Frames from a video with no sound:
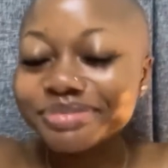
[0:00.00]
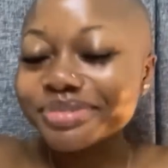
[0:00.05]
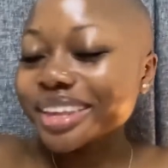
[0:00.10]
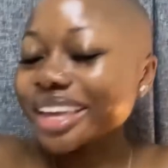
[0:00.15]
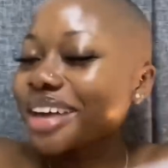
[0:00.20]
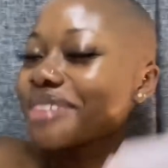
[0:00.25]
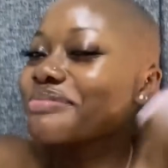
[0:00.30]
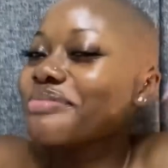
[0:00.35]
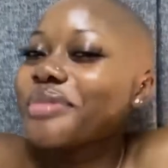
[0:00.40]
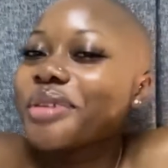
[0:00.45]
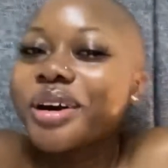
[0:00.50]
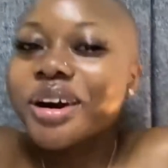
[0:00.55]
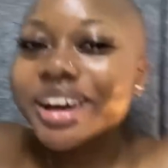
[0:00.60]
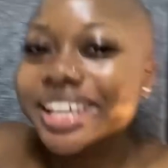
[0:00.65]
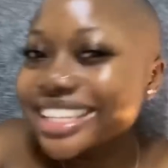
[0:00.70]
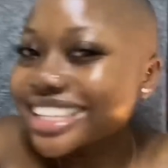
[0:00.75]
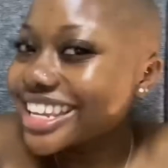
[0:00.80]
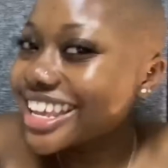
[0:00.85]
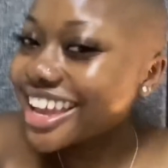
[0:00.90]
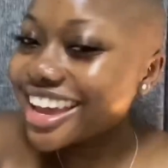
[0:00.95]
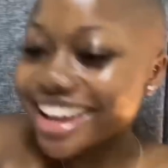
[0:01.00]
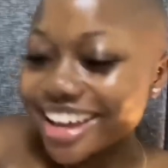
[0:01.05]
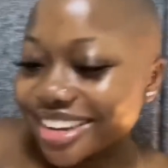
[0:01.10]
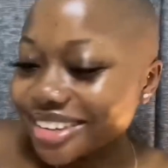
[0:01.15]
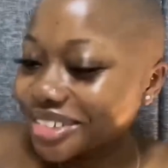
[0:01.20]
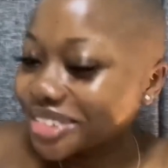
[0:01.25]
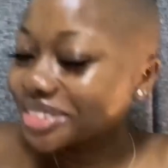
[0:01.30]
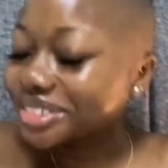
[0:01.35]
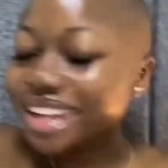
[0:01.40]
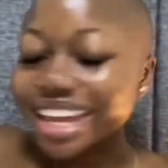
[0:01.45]
Come on
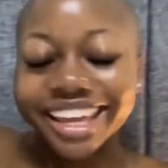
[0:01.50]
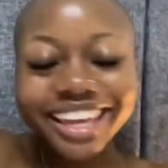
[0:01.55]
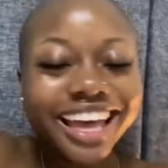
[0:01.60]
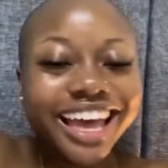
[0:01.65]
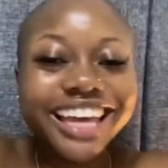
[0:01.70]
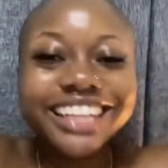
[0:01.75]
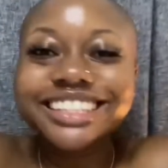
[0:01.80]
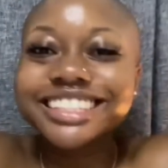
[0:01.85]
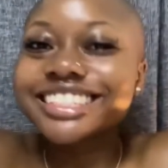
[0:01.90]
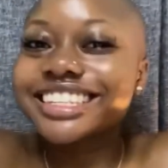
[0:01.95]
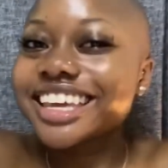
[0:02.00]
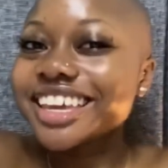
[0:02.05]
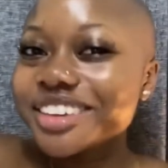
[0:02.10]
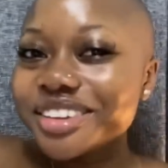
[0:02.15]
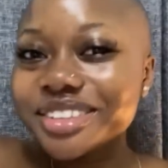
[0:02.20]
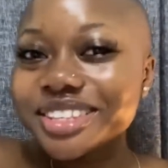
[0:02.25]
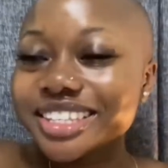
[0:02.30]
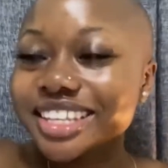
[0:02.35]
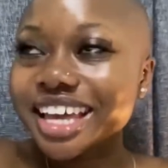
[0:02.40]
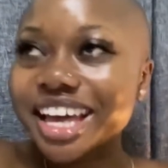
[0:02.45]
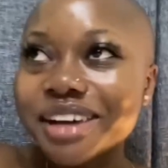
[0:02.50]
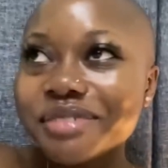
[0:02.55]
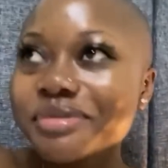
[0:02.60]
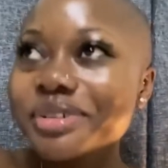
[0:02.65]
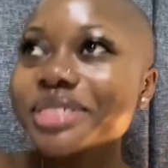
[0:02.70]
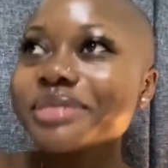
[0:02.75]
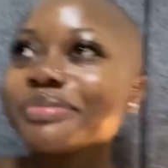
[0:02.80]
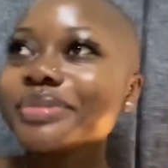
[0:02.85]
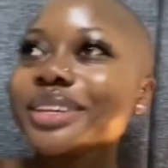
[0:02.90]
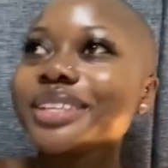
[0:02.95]
now. Like, I dare you to come
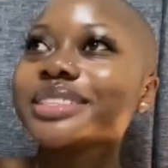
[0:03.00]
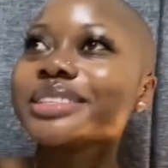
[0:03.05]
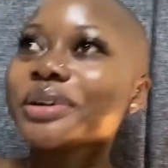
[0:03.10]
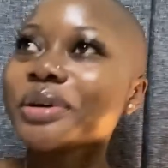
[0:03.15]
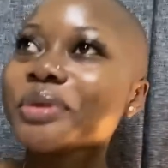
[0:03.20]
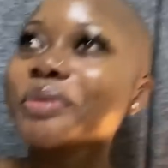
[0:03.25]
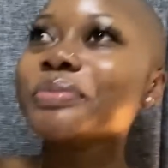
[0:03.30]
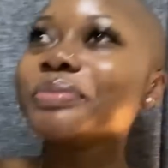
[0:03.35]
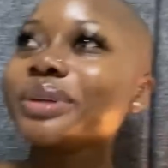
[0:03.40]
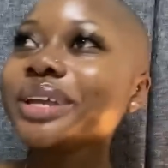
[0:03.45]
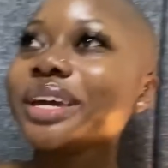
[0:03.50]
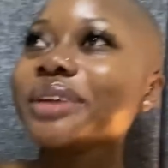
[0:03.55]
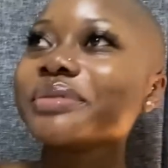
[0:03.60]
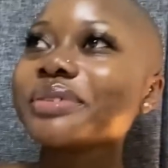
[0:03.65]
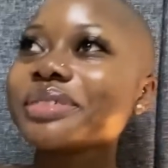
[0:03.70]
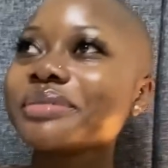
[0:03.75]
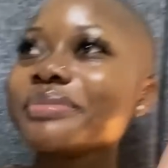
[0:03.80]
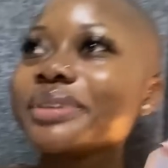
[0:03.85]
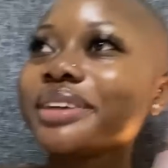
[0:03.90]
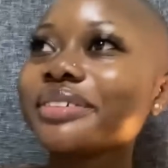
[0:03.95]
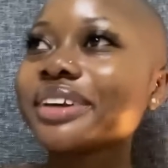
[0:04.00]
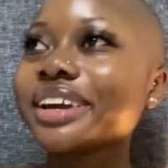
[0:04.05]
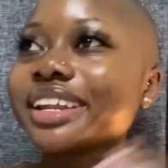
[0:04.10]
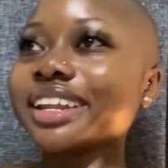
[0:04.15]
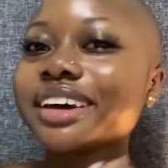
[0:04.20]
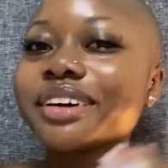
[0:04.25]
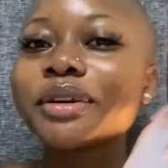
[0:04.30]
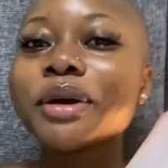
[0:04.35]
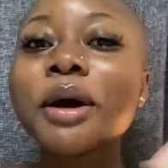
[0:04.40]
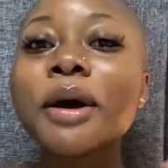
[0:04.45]
with me. Don't play with me right
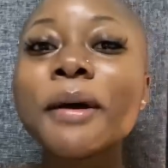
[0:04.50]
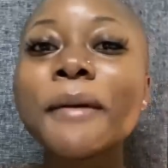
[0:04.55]
now.